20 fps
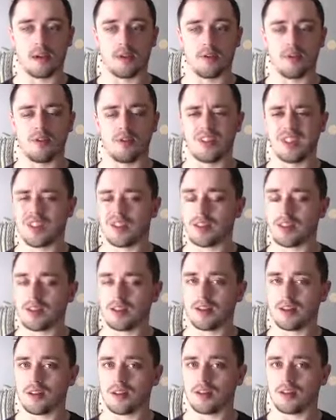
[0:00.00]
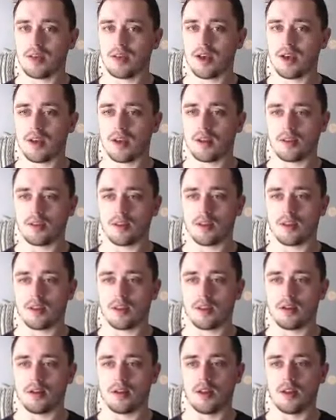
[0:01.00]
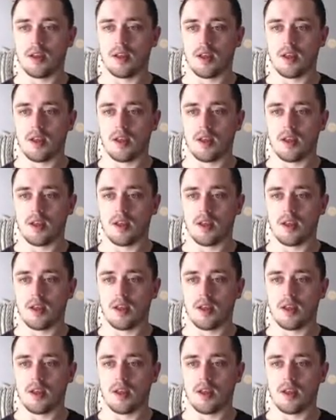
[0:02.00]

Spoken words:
If you didn't get this back, then